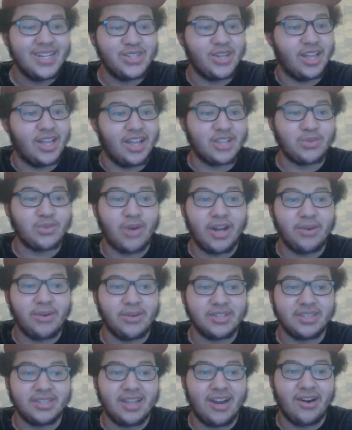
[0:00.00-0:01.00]
So yeah, that's why he
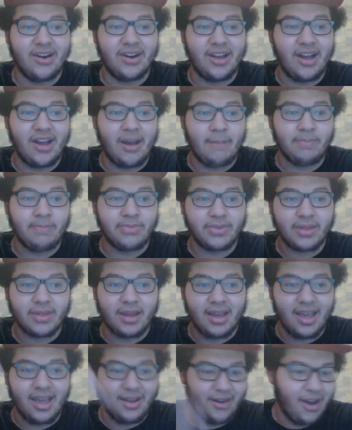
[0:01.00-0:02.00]
wasn't there, and um,
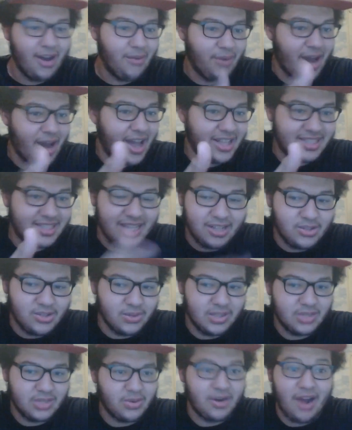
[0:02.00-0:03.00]
and uh, Ryan's not
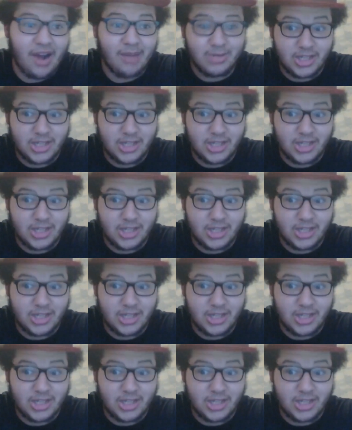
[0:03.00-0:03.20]
doing this one.